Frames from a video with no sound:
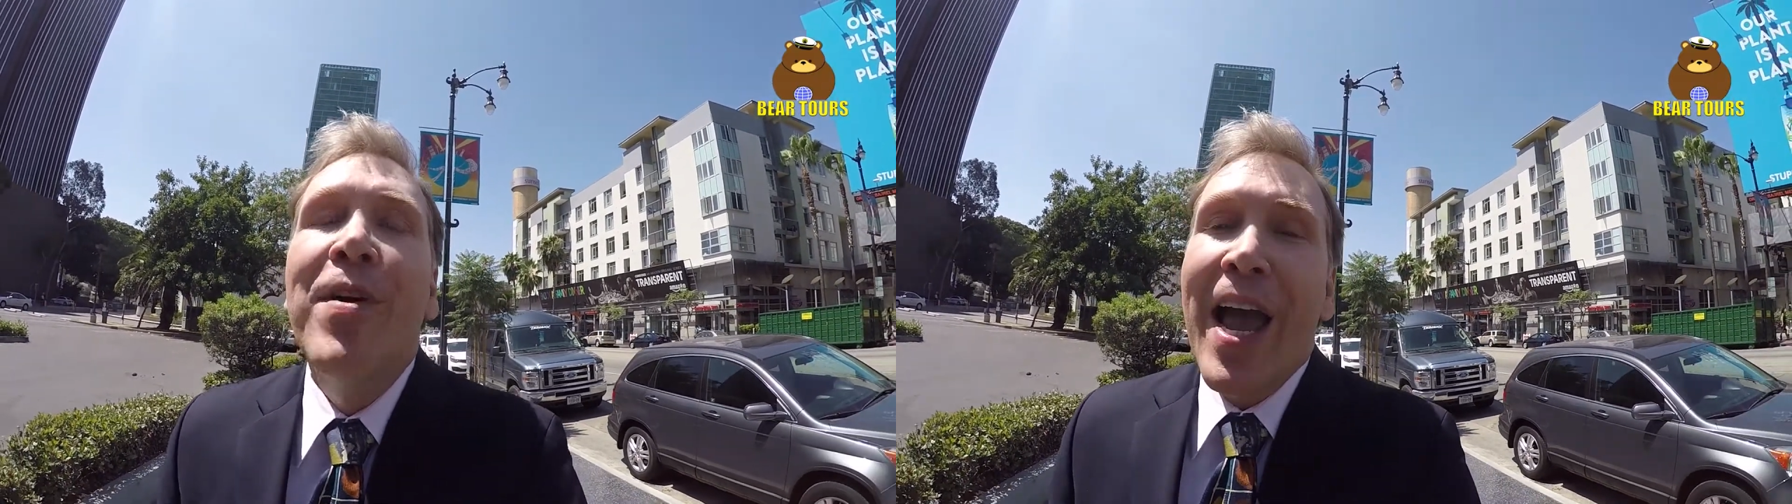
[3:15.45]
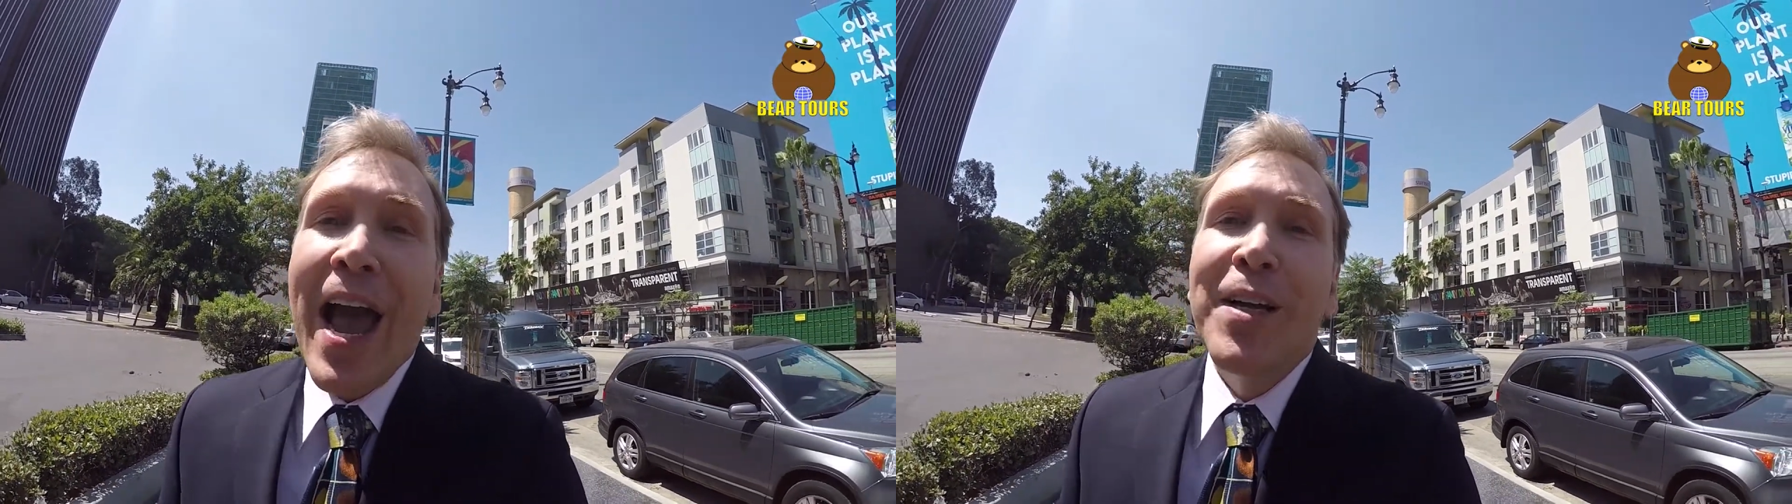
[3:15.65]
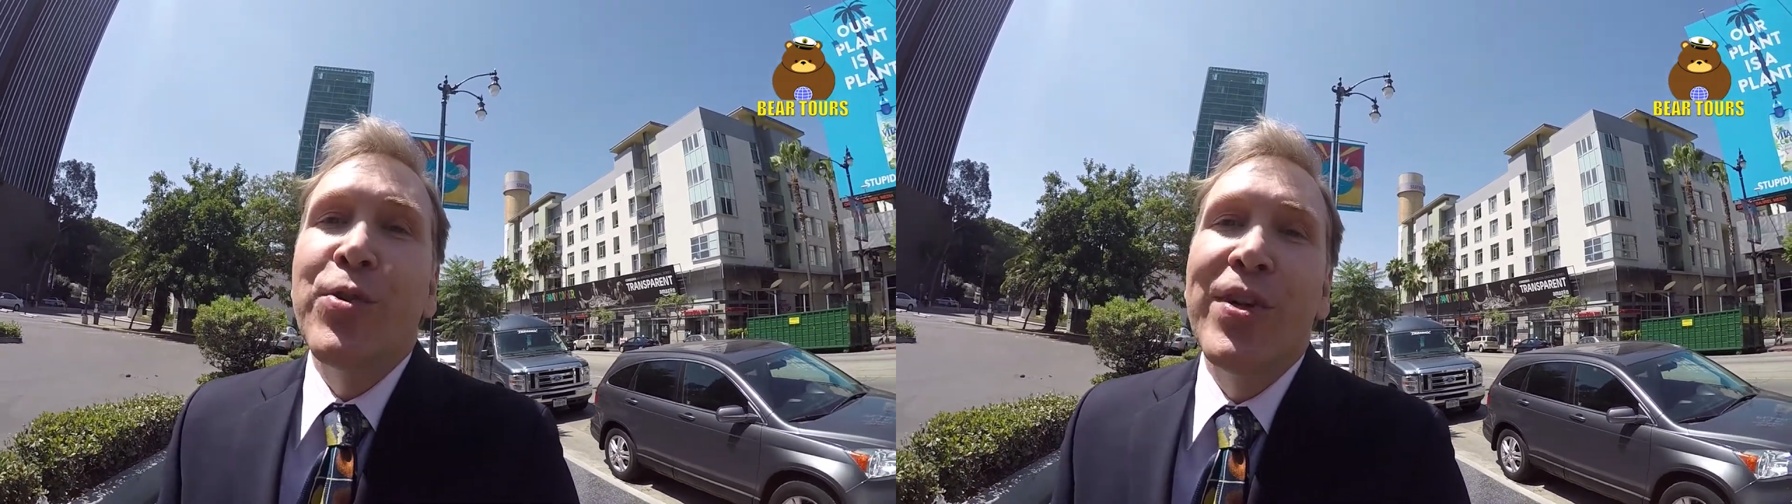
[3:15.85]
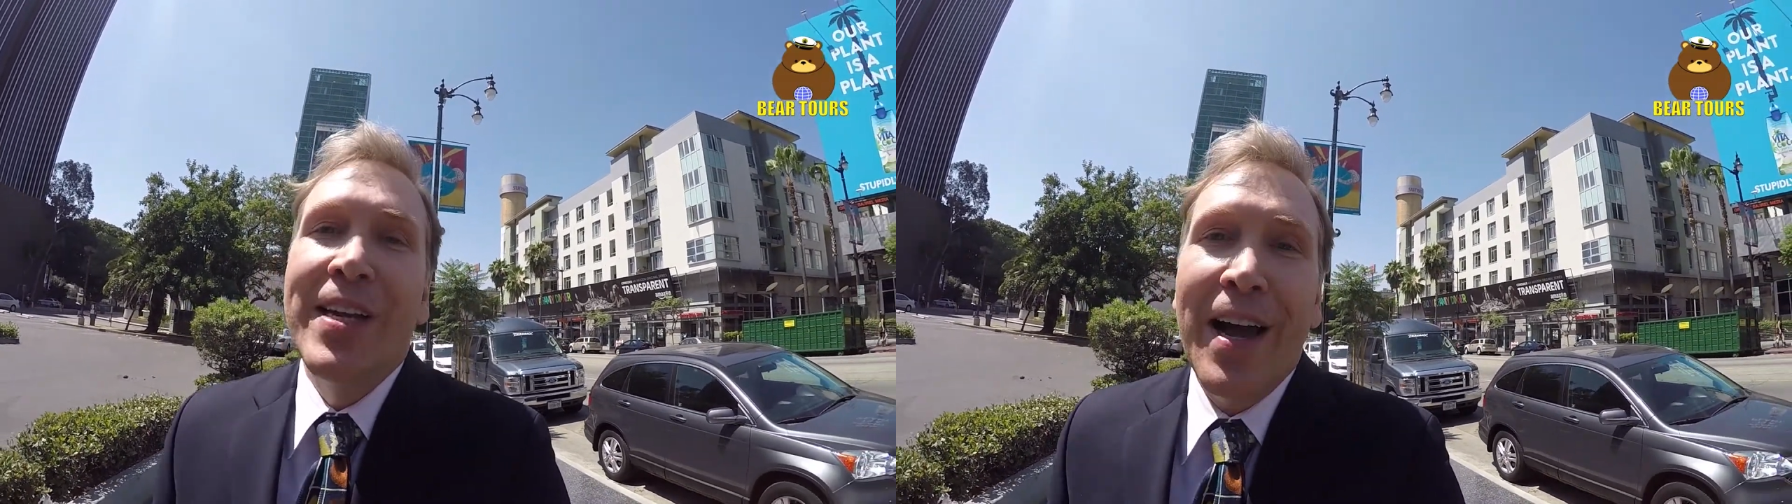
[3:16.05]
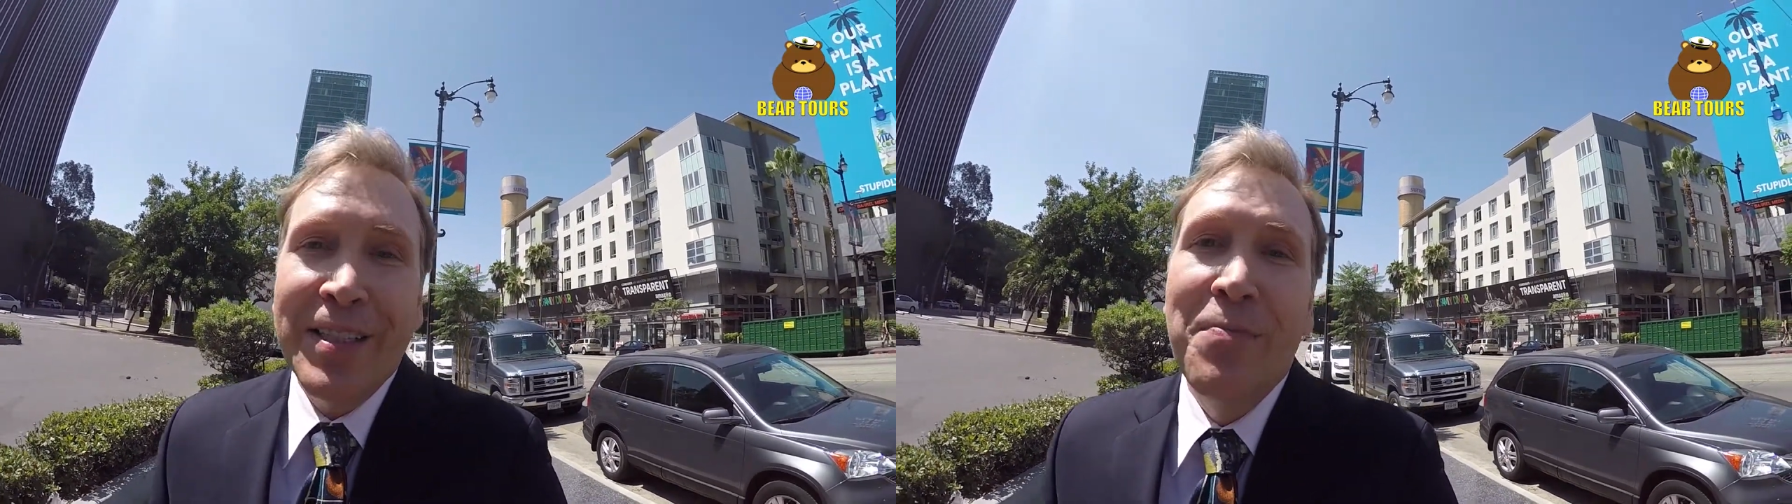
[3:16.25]
we actually
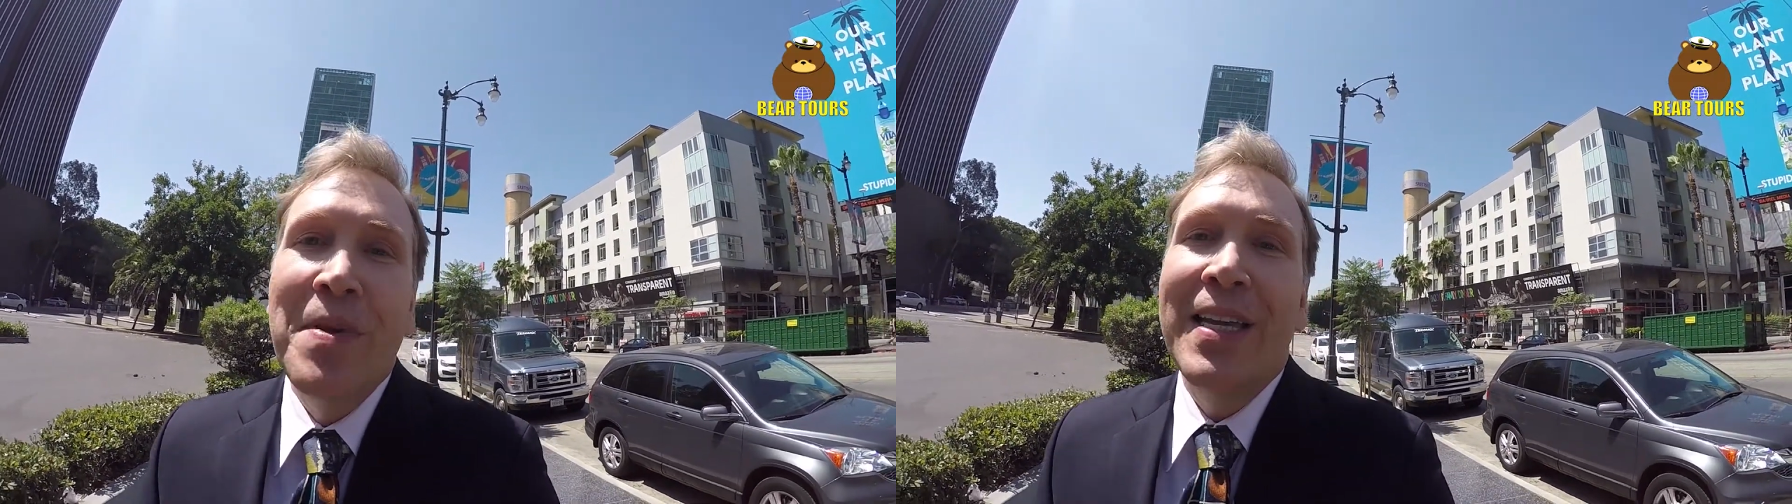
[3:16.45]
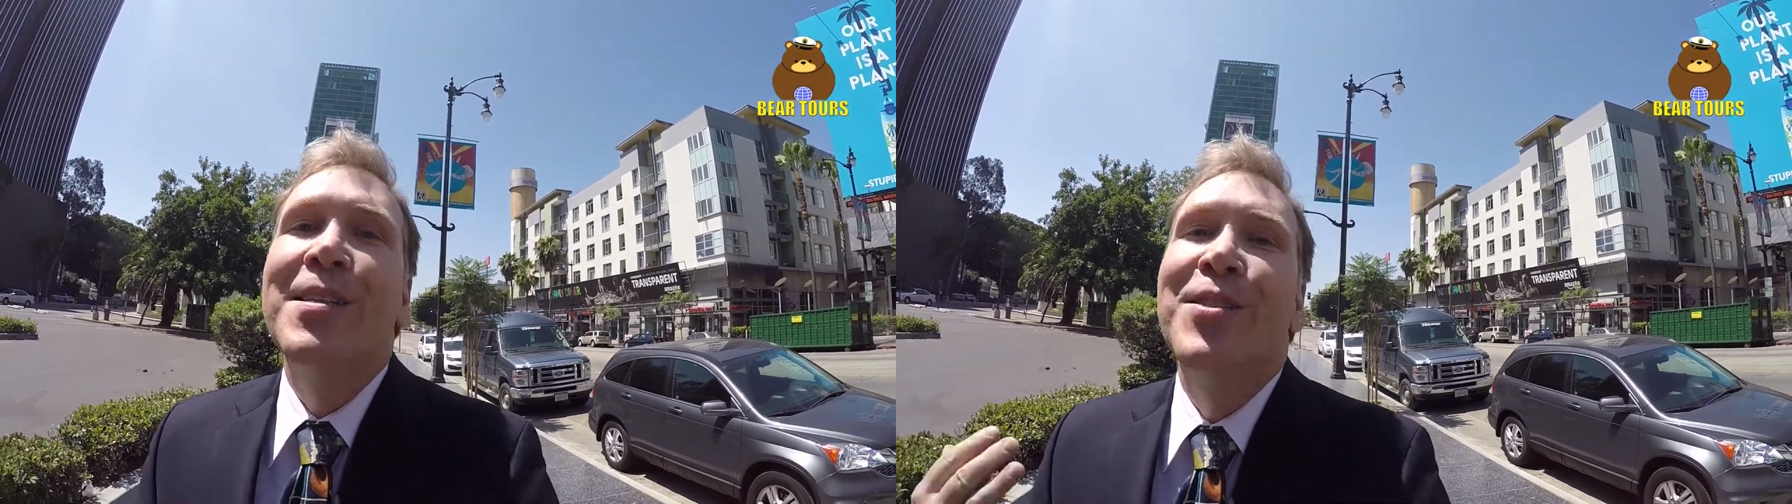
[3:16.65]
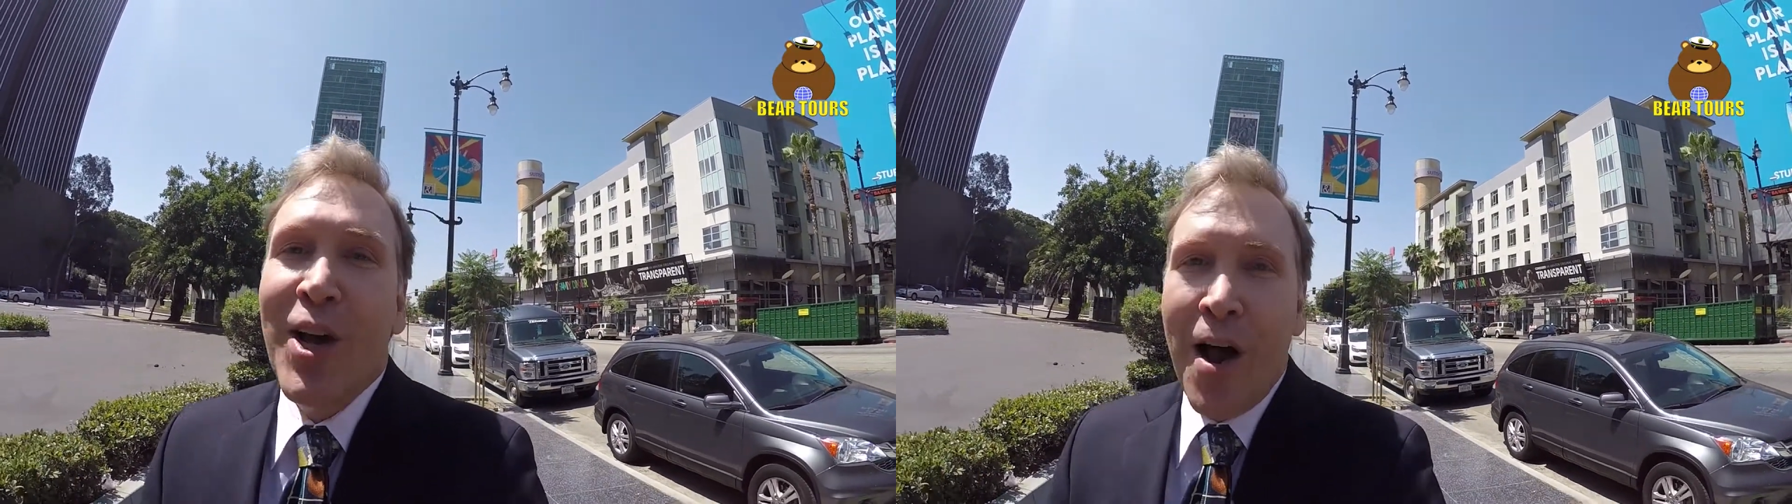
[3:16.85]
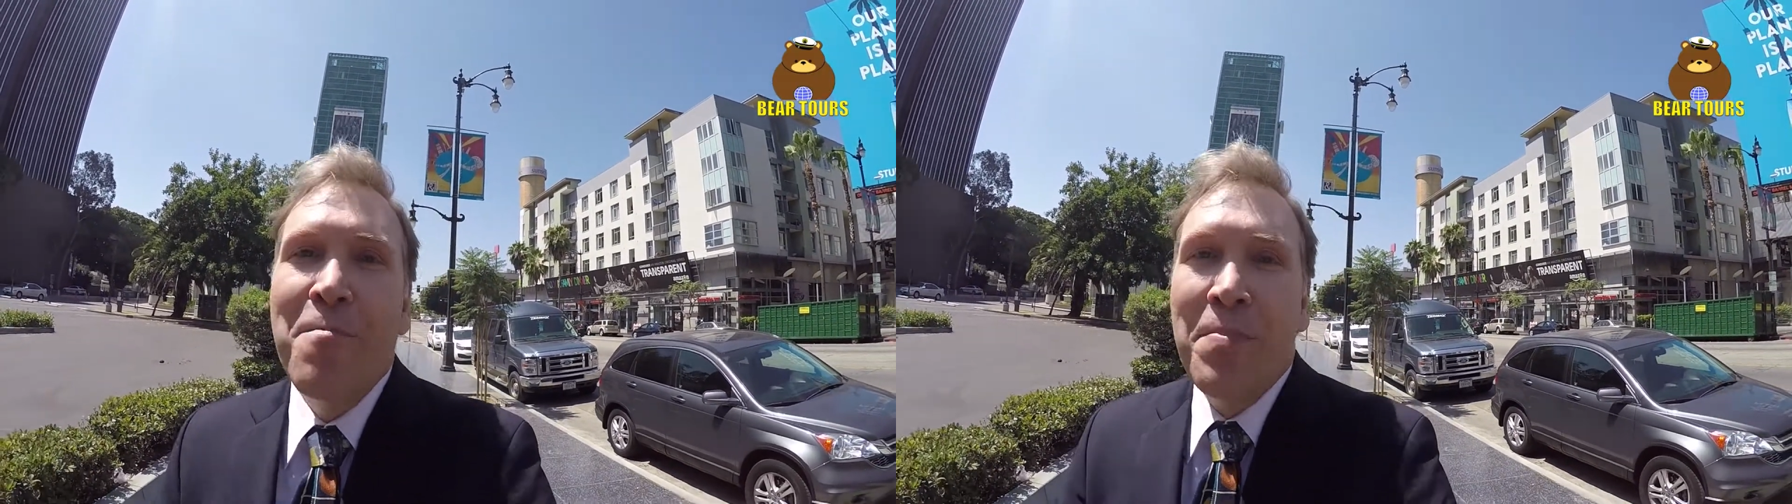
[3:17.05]
got to meet Tom